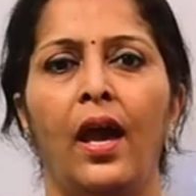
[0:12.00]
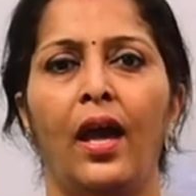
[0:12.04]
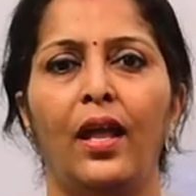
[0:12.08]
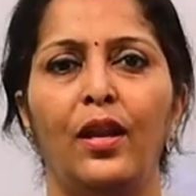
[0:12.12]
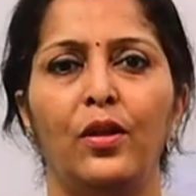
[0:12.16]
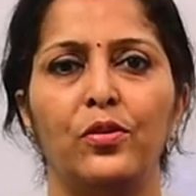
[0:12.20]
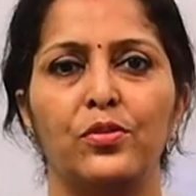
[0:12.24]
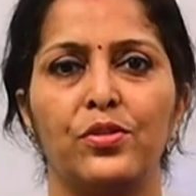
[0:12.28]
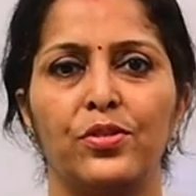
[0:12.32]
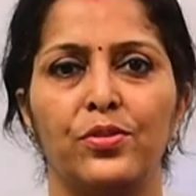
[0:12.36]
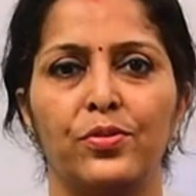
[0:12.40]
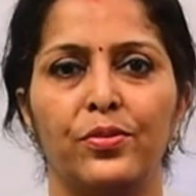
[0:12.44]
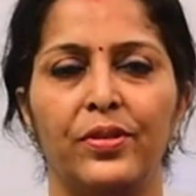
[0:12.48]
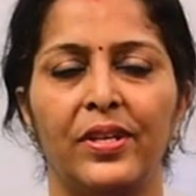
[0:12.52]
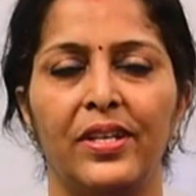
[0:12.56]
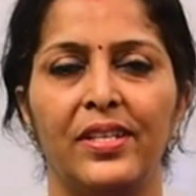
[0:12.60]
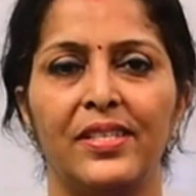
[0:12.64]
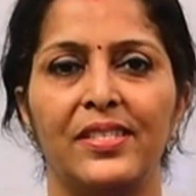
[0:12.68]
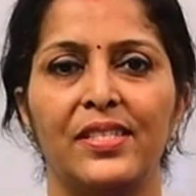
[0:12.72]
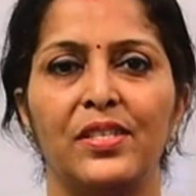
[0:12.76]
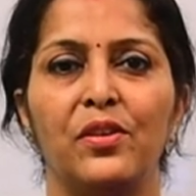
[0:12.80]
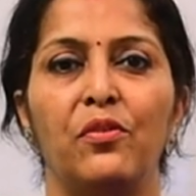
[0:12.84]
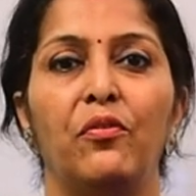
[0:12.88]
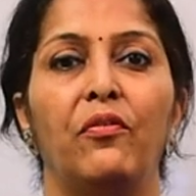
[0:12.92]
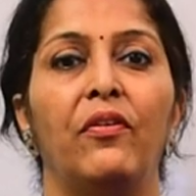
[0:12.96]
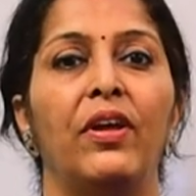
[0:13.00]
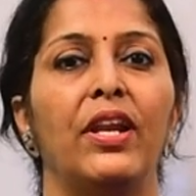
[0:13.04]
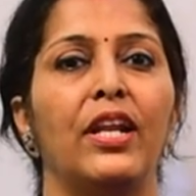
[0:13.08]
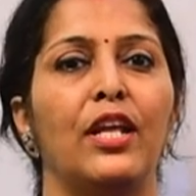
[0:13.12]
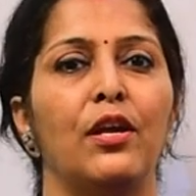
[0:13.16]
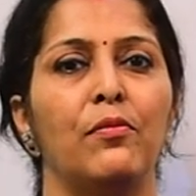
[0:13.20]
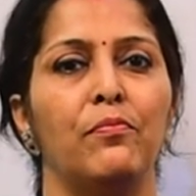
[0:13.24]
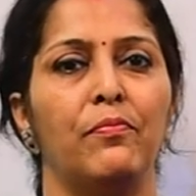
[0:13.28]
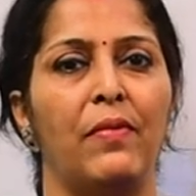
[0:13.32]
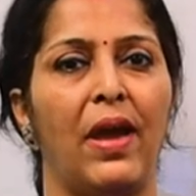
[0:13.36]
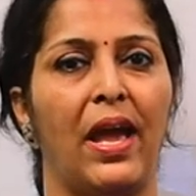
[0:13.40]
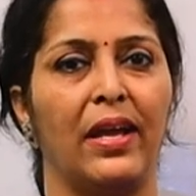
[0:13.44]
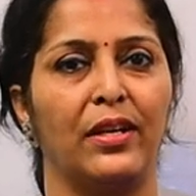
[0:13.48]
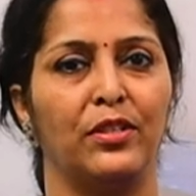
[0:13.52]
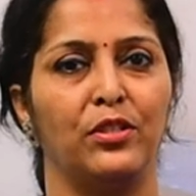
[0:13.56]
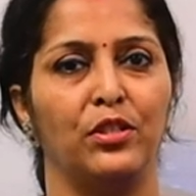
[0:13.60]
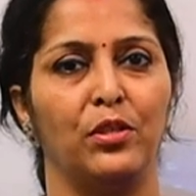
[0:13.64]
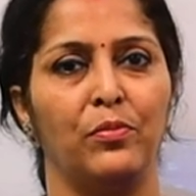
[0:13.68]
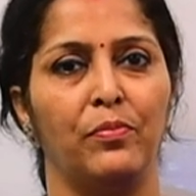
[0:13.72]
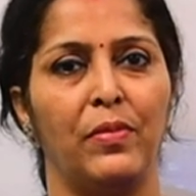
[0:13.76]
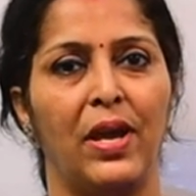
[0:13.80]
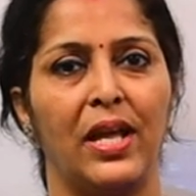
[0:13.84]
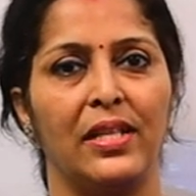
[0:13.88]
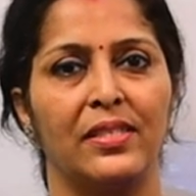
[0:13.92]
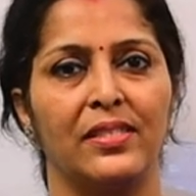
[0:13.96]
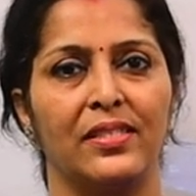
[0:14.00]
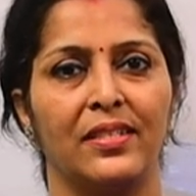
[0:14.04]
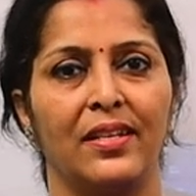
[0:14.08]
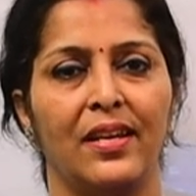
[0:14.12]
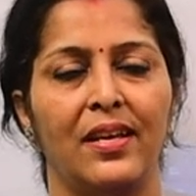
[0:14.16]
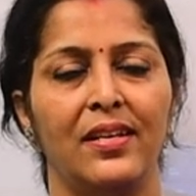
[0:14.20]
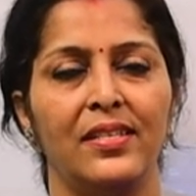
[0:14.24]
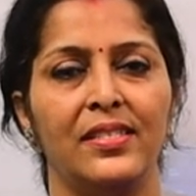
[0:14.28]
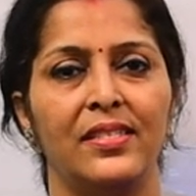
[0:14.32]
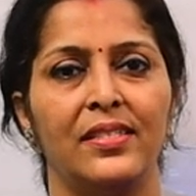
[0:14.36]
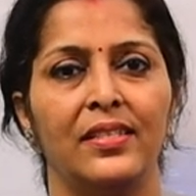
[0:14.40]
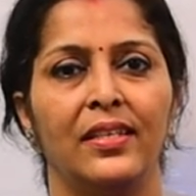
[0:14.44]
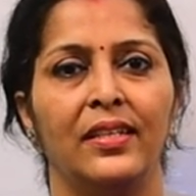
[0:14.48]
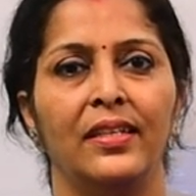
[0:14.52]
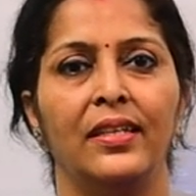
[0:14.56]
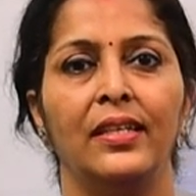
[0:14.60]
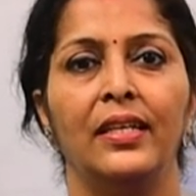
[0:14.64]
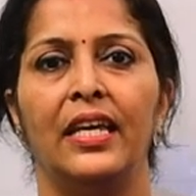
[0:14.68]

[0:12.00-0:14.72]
Hello students, welcome back to the maths class.